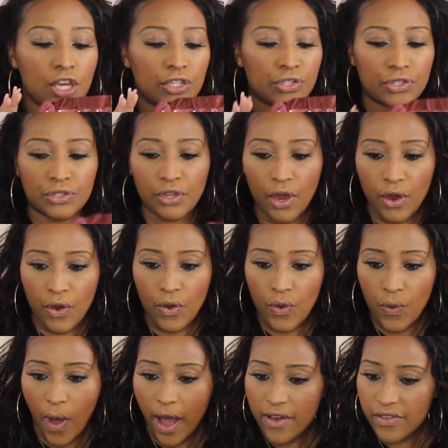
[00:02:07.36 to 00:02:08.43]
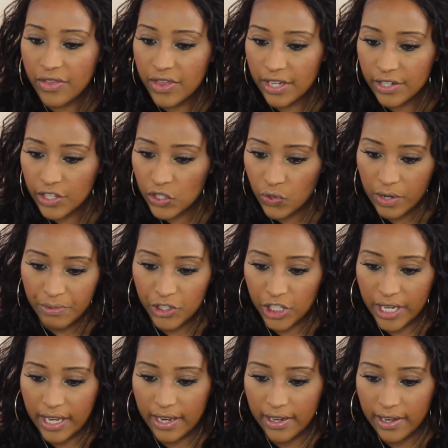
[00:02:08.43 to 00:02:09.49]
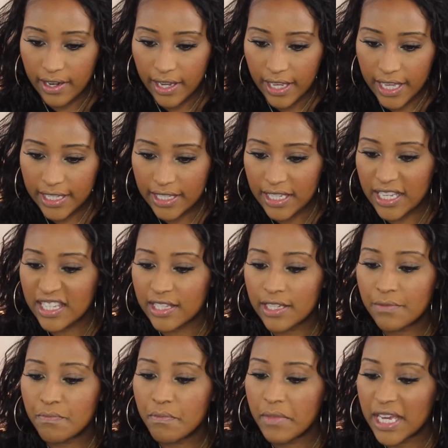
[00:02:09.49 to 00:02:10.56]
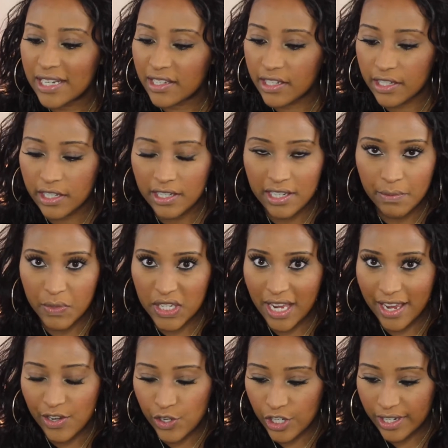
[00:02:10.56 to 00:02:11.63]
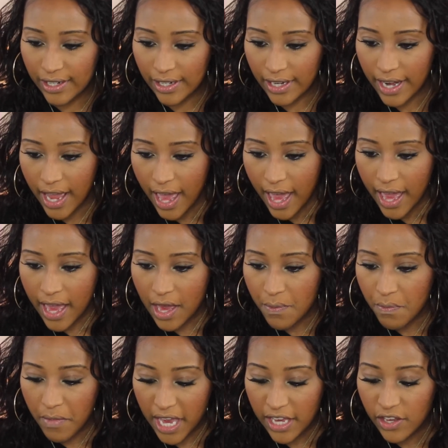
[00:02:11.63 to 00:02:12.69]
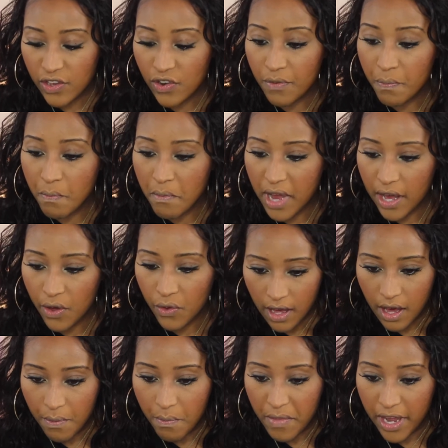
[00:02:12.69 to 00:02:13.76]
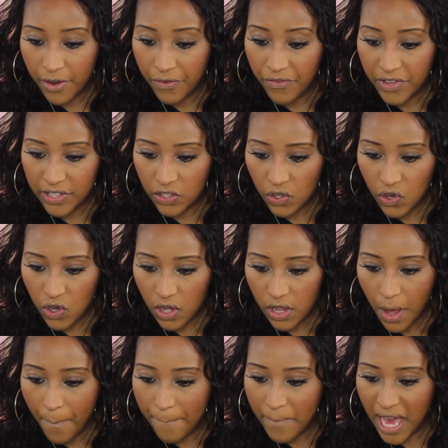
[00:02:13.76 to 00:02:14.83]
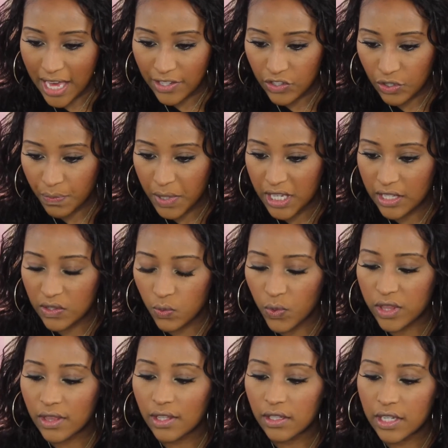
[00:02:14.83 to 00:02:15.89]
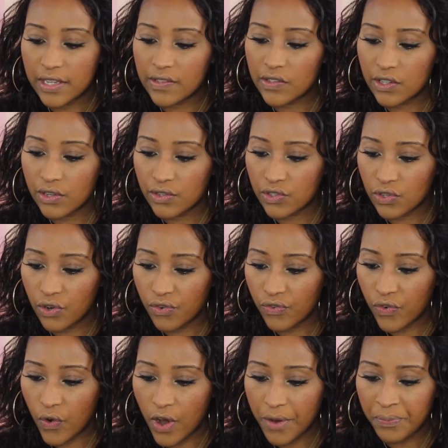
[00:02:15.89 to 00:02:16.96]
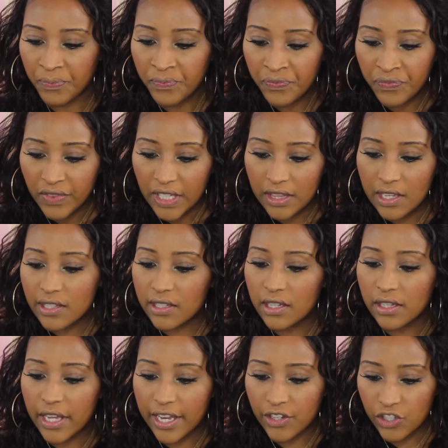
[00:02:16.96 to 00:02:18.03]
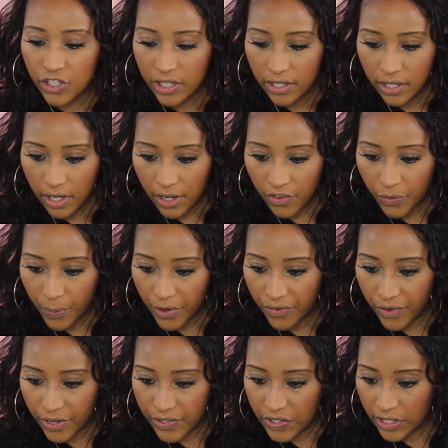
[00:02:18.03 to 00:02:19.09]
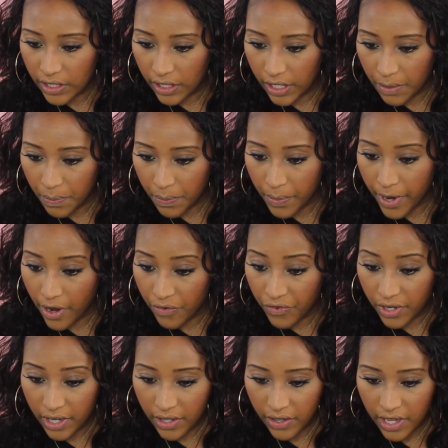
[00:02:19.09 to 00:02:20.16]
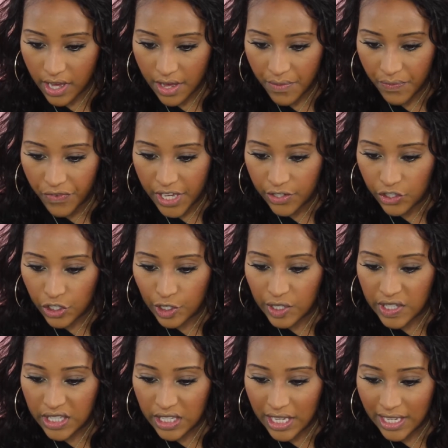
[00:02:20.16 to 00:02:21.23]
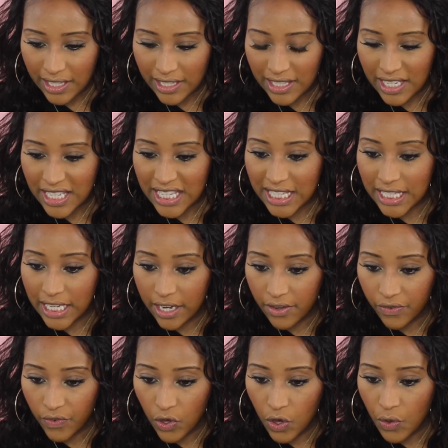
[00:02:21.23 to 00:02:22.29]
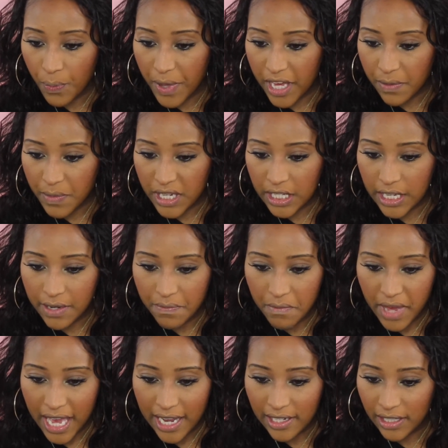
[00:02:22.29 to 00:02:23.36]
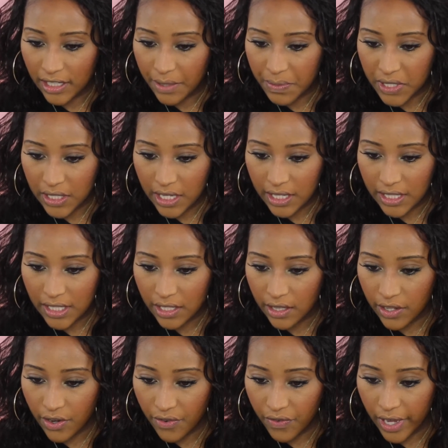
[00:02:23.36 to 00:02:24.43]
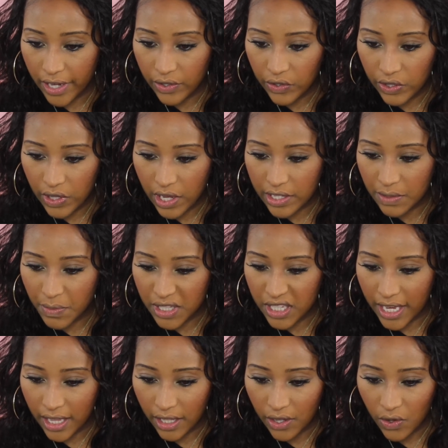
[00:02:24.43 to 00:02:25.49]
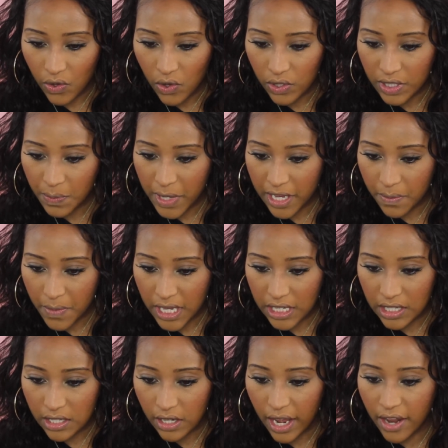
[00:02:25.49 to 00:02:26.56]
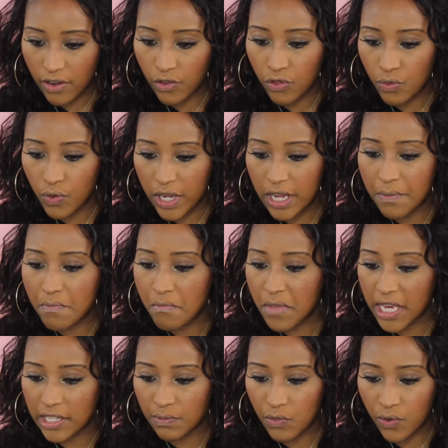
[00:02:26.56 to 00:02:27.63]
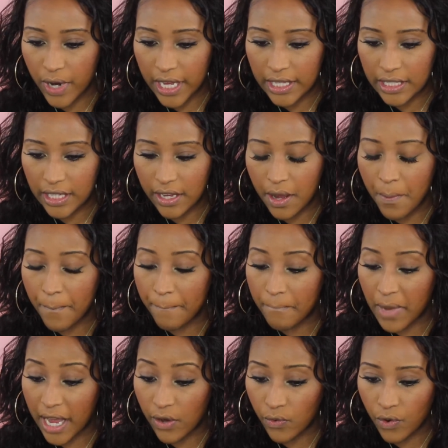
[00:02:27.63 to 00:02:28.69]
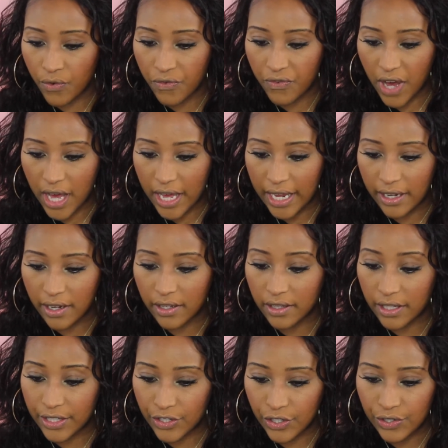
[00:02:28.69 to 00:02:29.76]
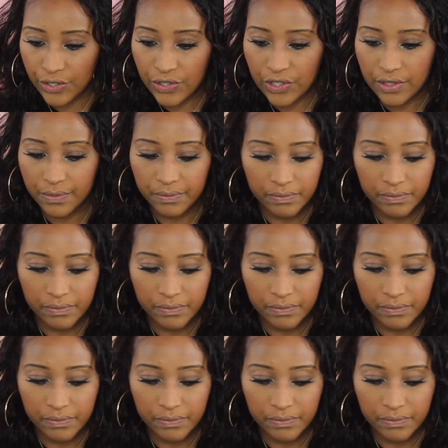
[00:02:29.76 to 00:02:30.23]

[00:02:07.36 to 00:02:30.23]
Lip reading: so the description, it says submit to temptation and make your mouth a metaphysical masterpiece with the Lust 004. This collection of perverse lip paraphernalia features 6 sinful pigmented matte lipsticks, clear vinyl gloss, metallic gold pigment, and 3 mesmerizing microfine glitters.